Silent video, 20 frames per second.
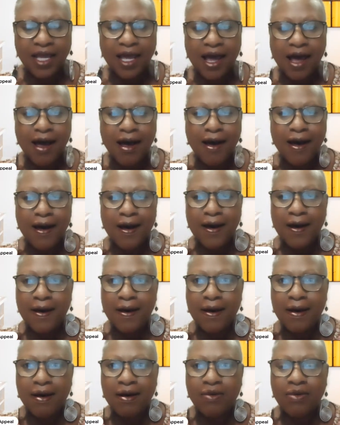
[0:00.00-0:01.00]

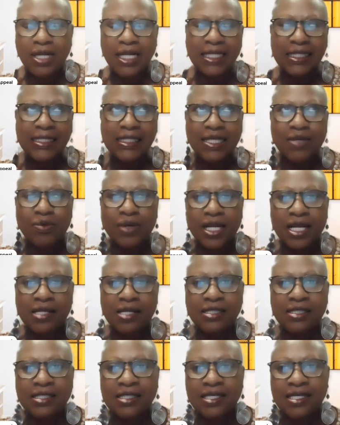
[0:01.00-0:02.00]
Well, let's see what
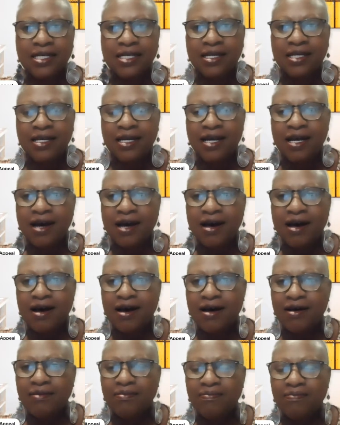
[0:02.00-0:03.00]
else.
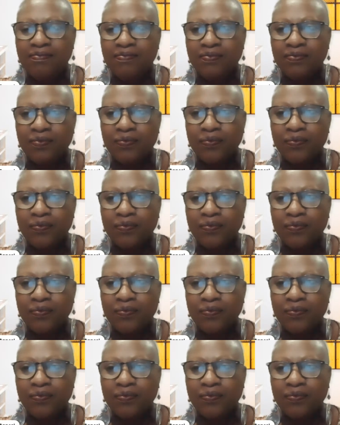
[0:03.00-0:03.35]
Um,